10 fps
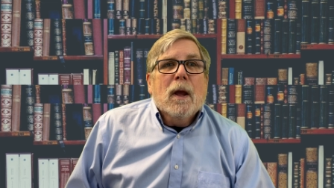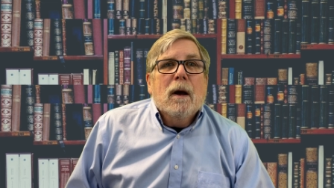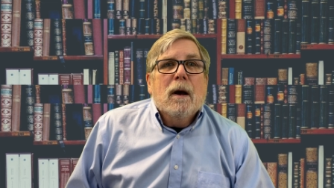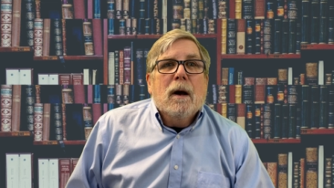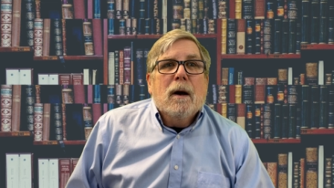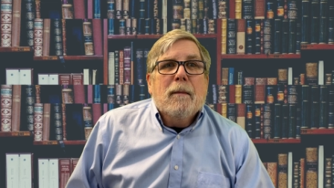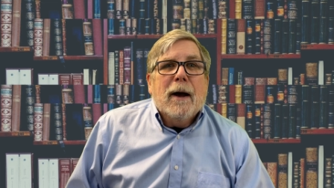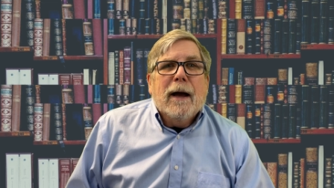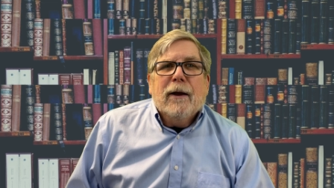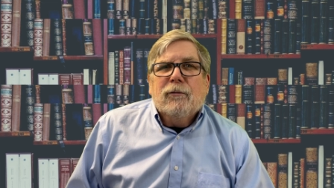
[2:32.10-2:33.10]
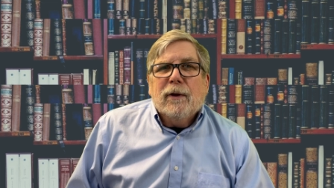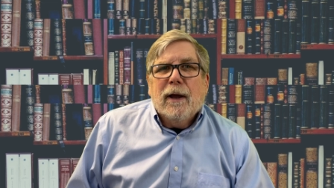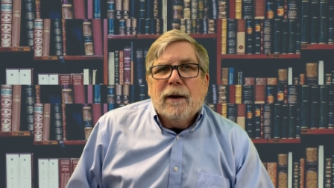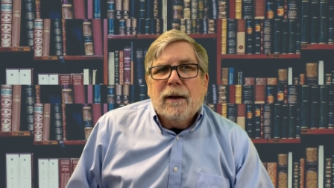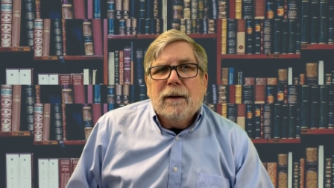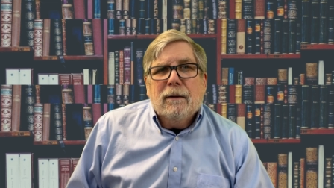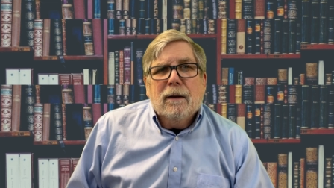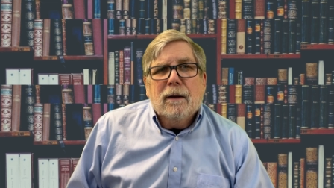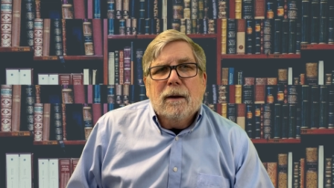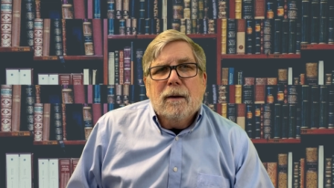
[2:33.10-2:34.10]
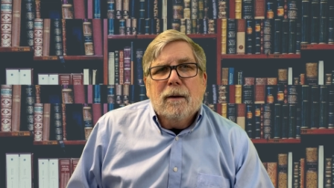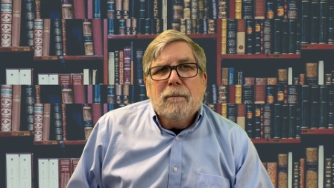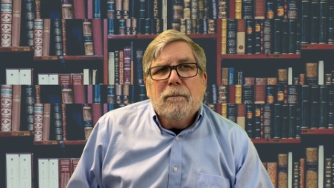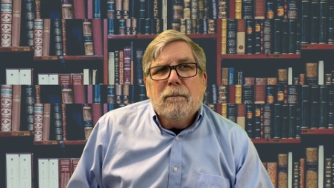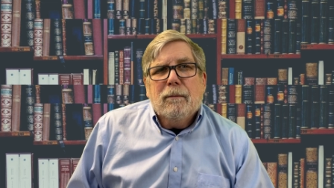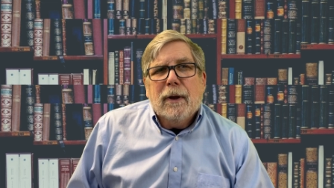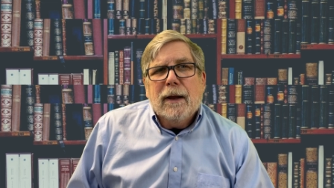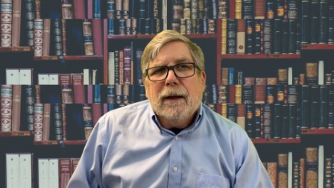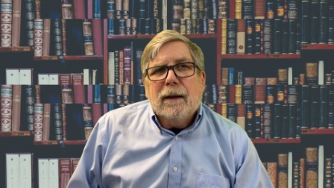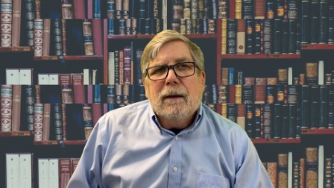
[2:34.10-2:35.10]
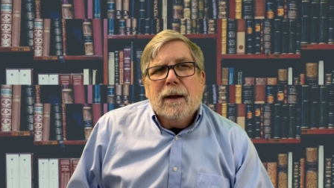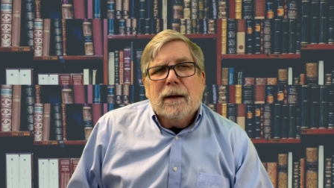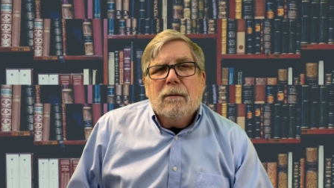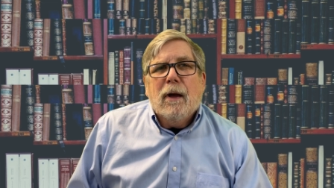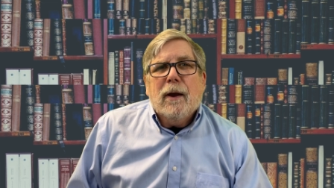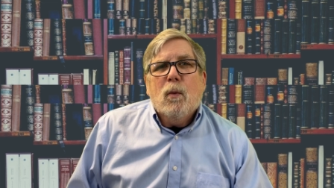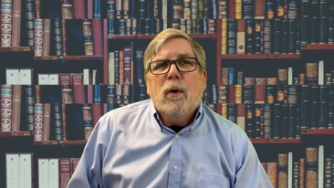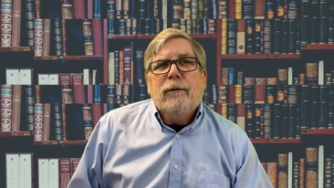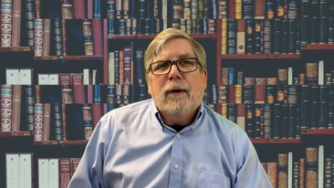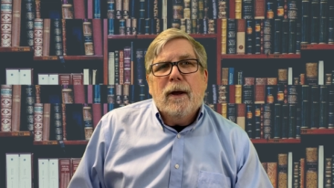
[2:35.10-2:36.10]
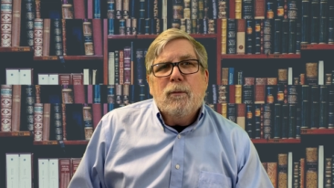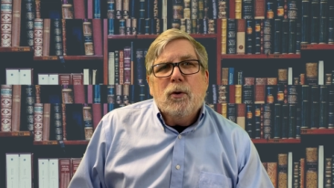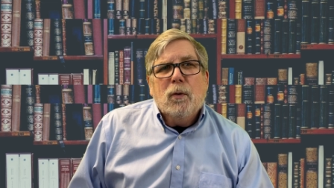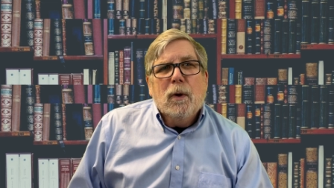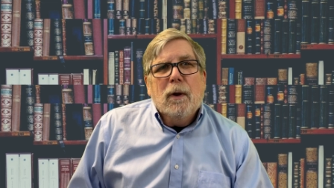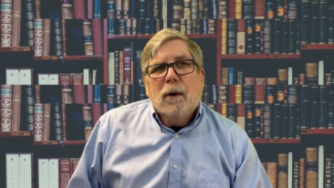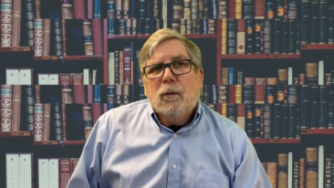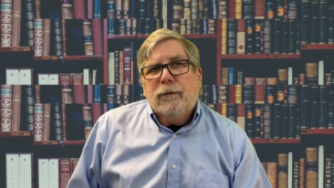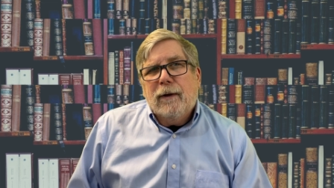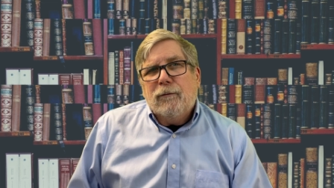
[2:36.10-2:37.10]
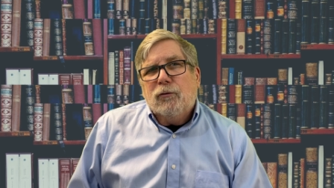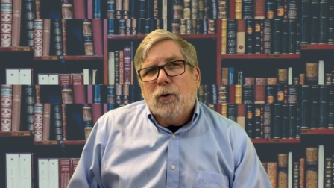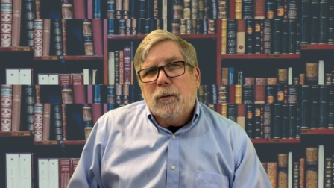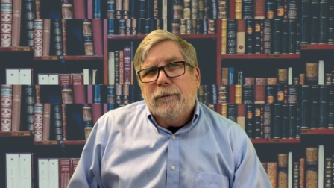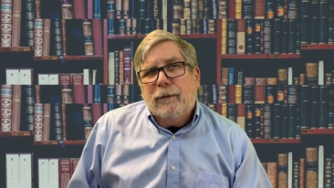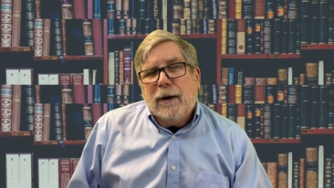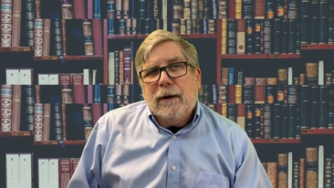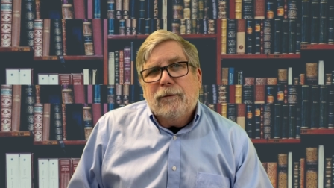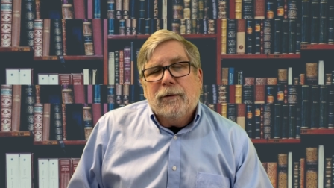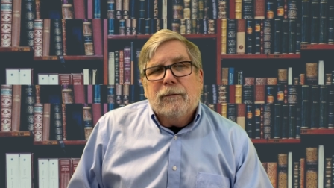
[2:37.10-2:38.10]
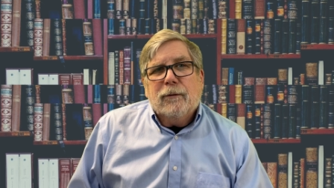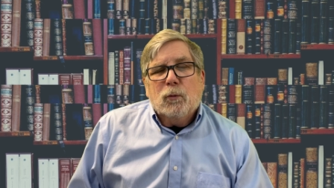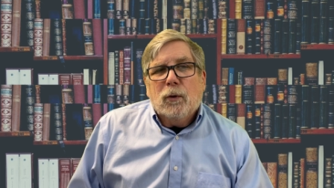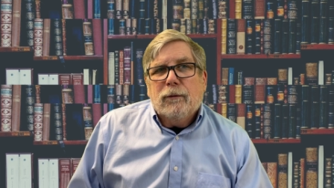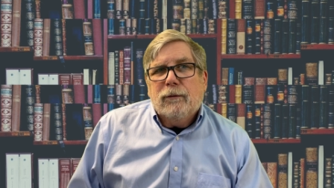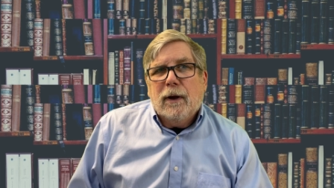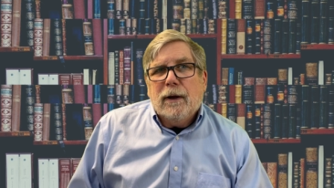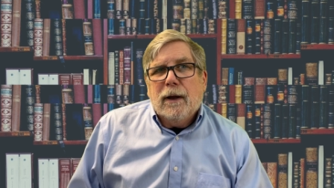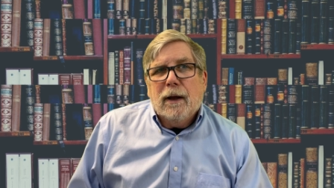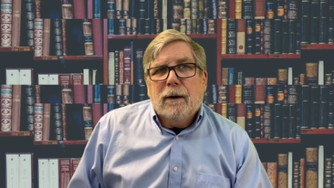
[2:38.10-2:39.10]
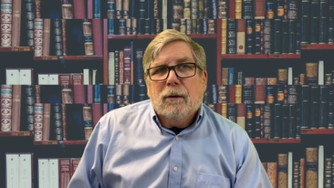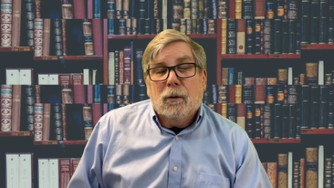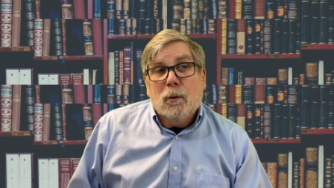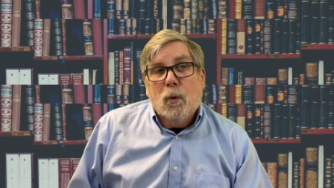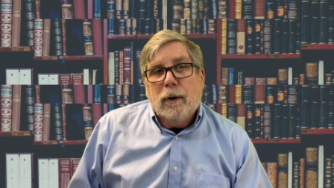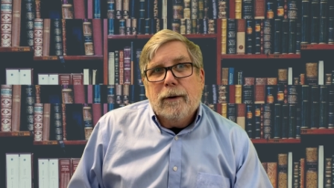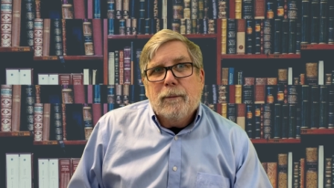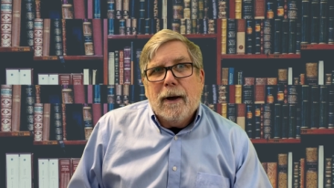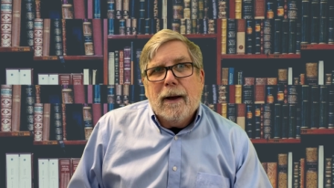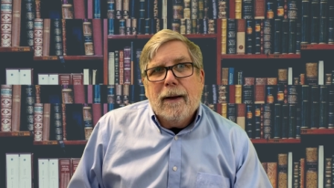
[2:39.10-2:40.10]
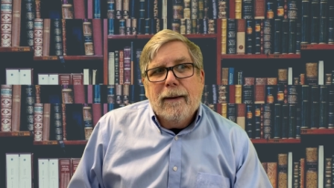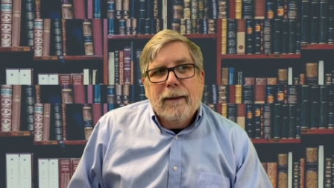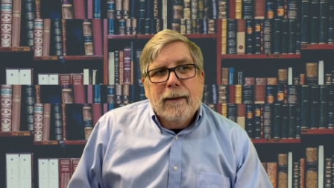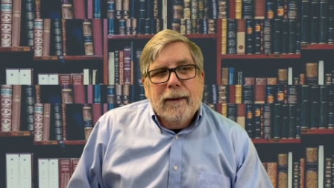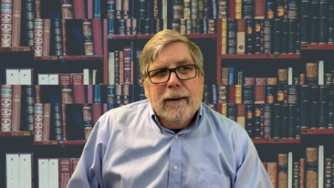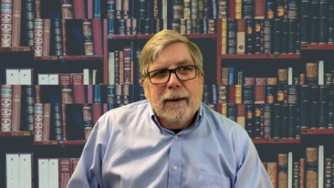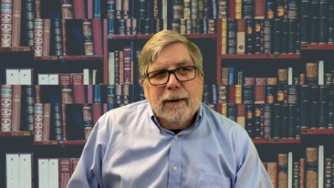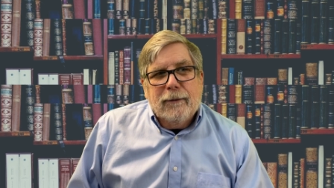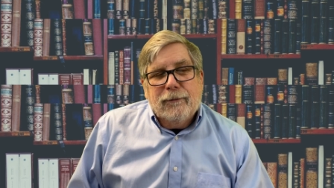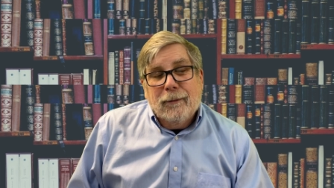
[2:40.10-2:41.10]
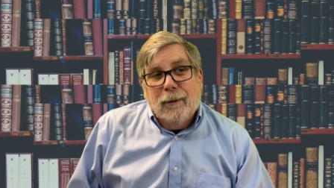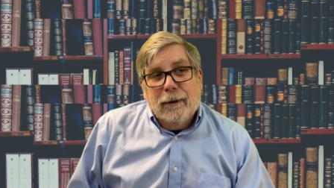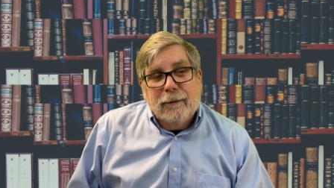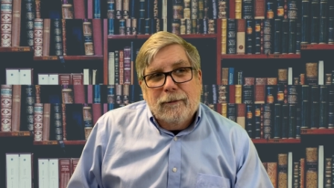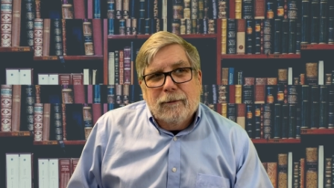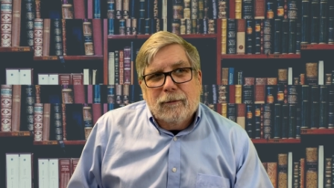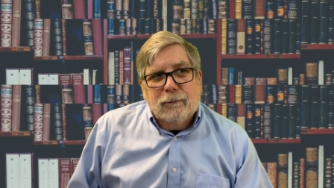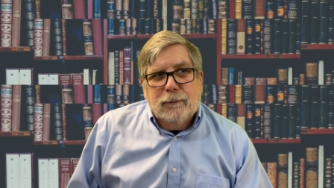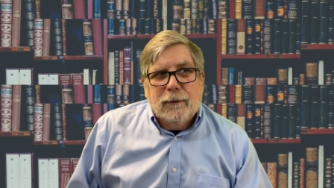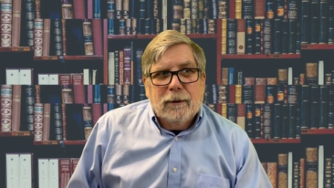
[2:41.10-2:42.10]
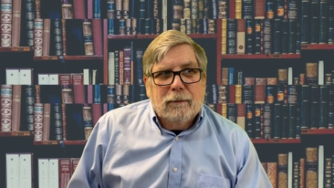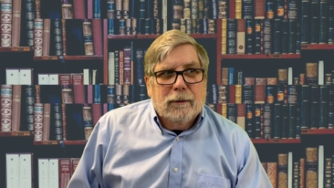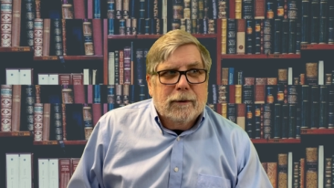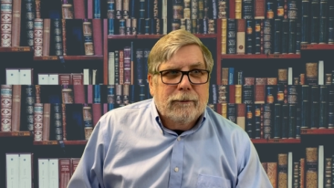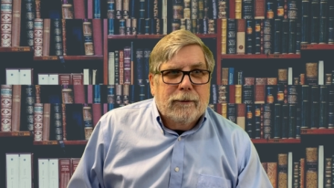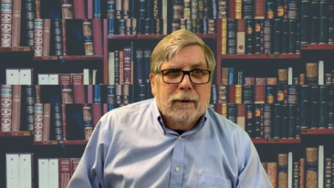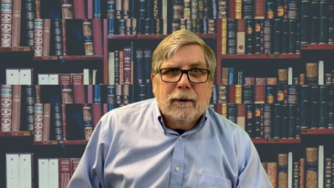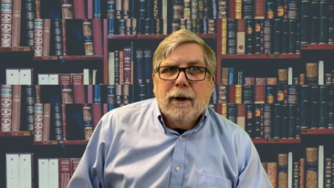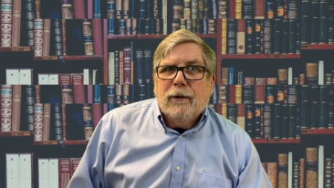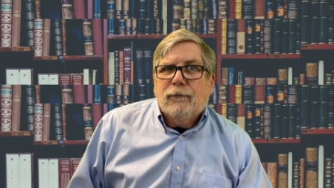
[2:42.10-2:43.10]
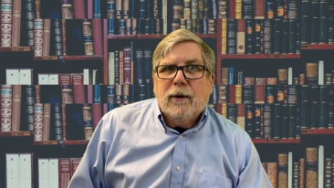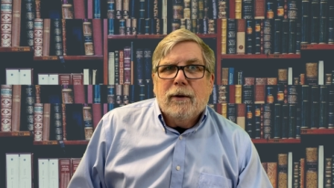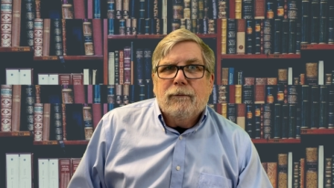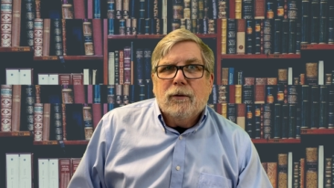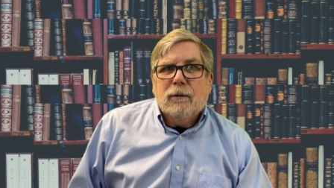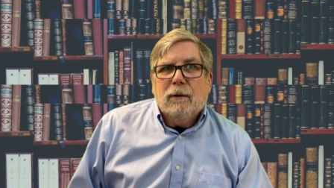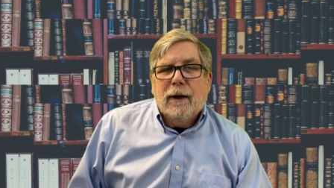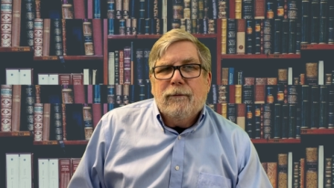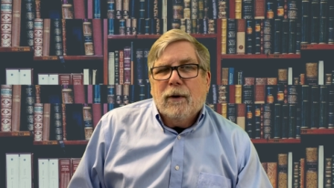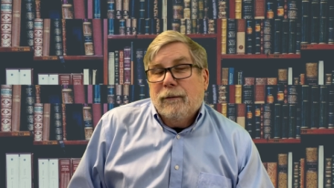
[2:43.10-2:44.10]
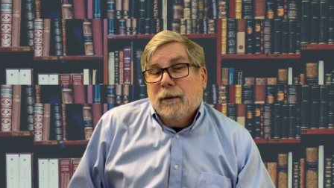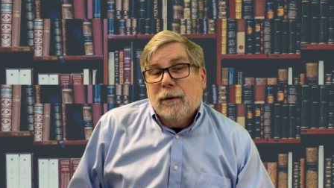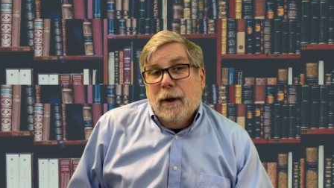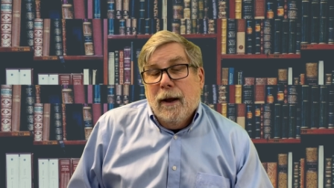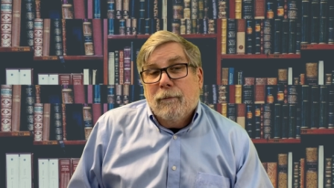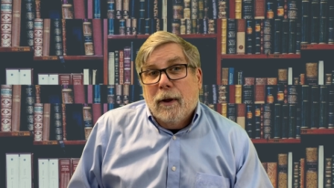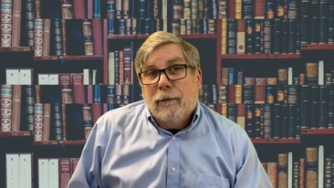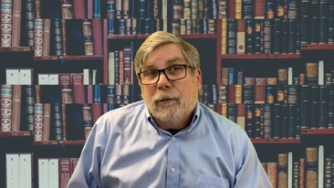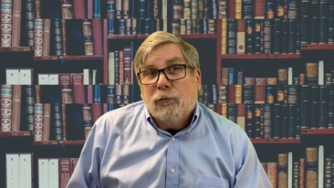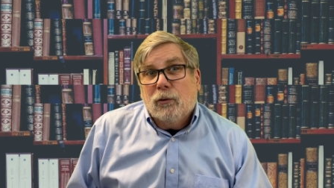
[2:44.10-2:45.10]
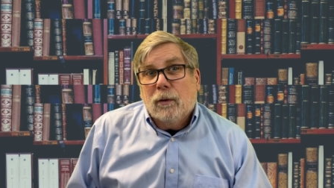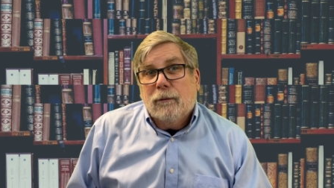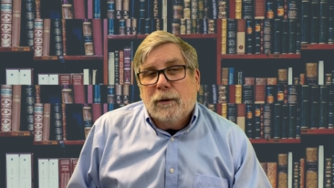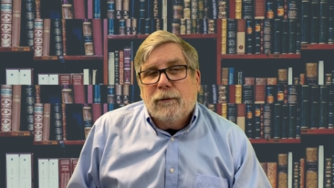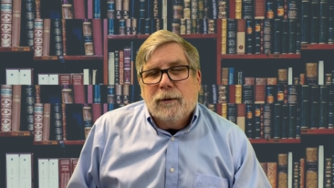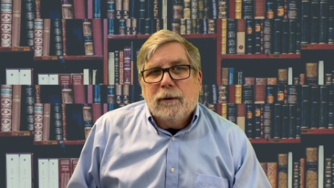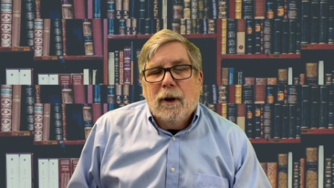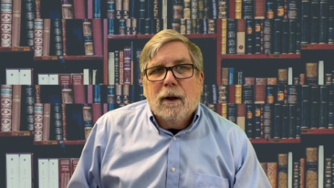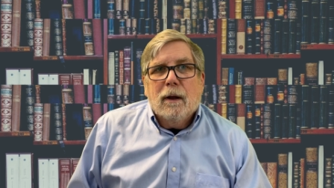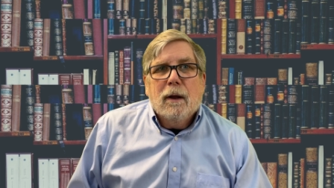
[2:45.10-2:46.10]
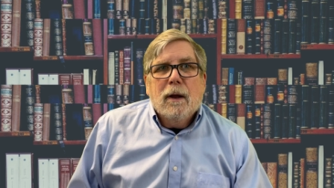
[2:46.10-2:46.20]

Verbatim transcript: Um, I actually had a, um, a a client one time who was having trouble financing some real estate he had or he wanted to buy, and I said, "Well, did you ever, you know, look at the cash value of your life?" I said, "Do you have life insurance?" And he said, "Yeah."